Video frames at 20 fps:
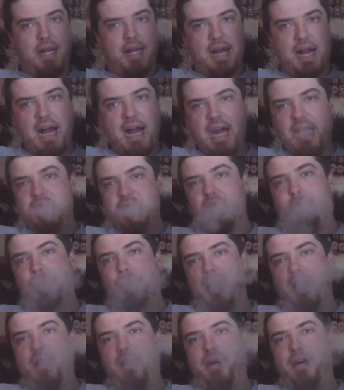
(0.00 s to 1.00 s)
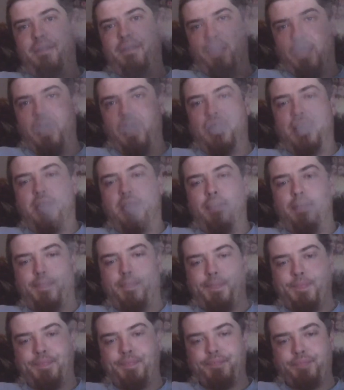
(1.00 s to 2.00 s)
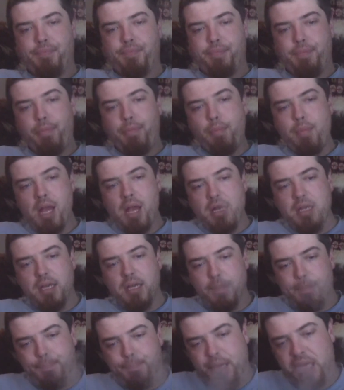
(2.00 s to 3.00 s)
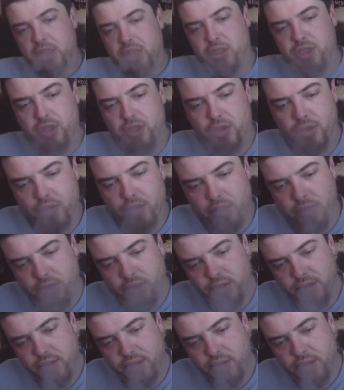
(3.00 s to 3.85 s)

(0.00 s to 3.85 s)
it is a bit of a letdown compared to